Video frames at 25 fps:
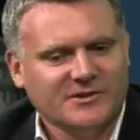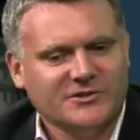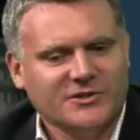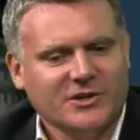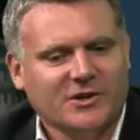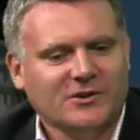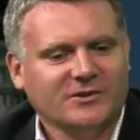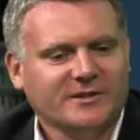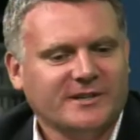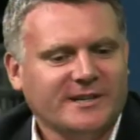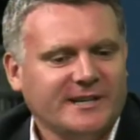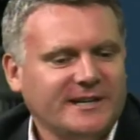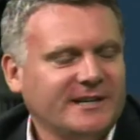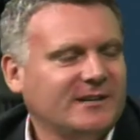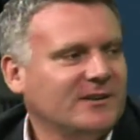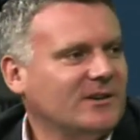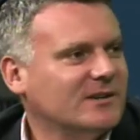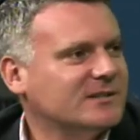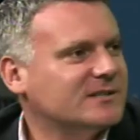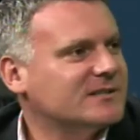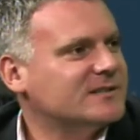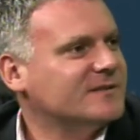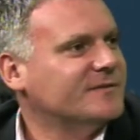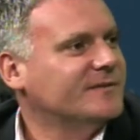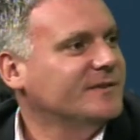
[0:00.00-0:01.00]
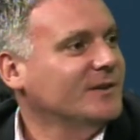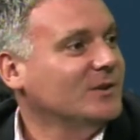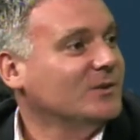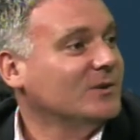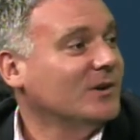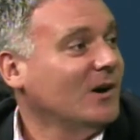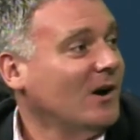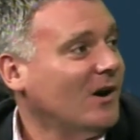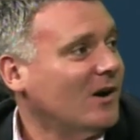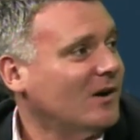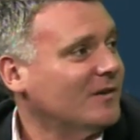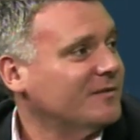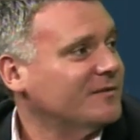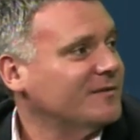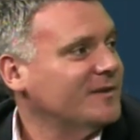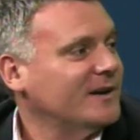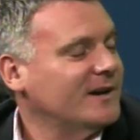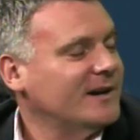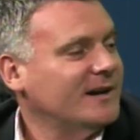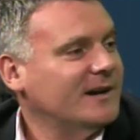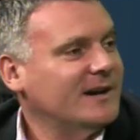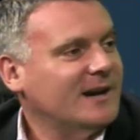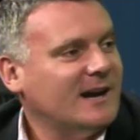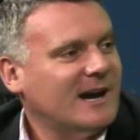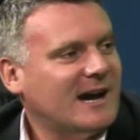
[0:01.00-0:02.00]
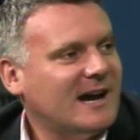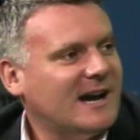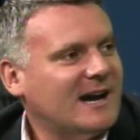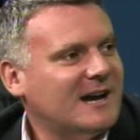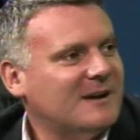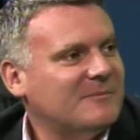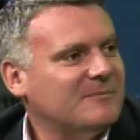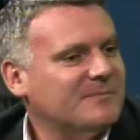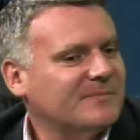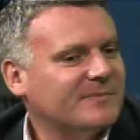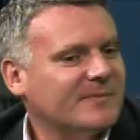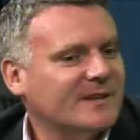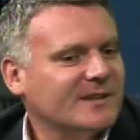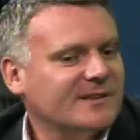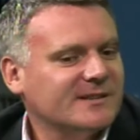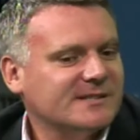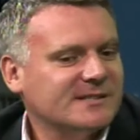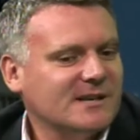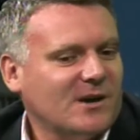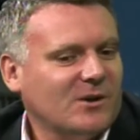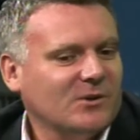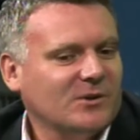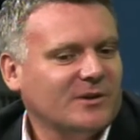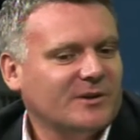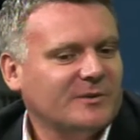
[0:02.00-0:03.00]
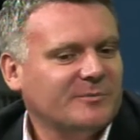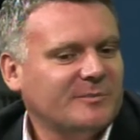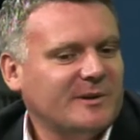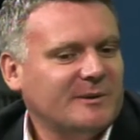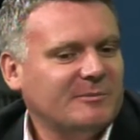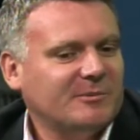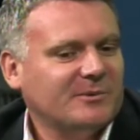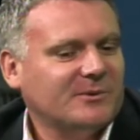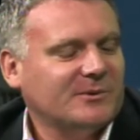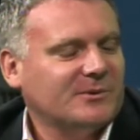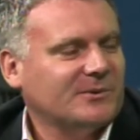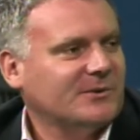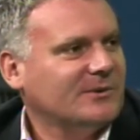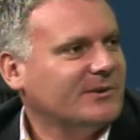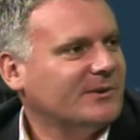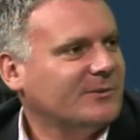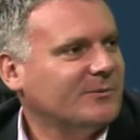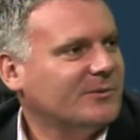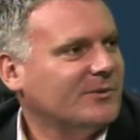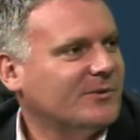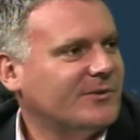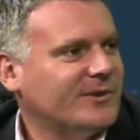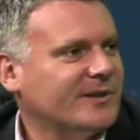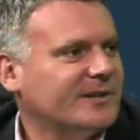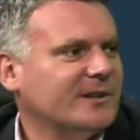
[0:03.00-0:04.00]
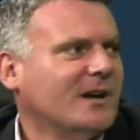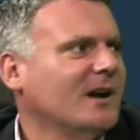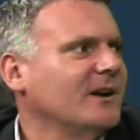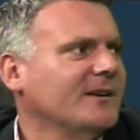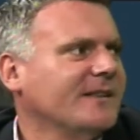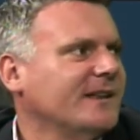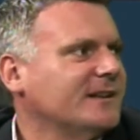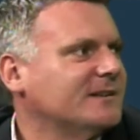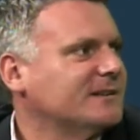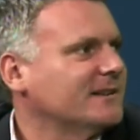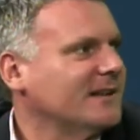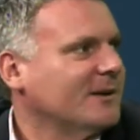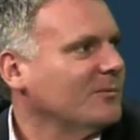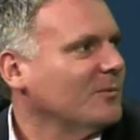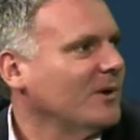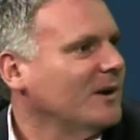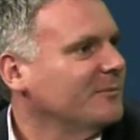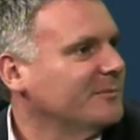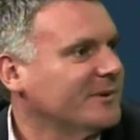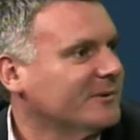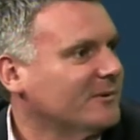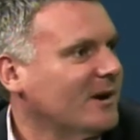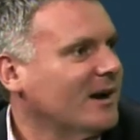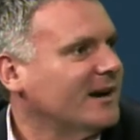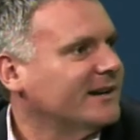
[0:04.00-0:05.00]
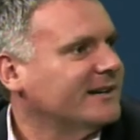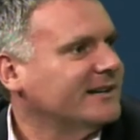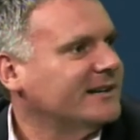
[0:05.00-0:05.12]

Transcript: John Key lost to Phil Goff," there's a whole lot of people that will think, "No, that won't be right."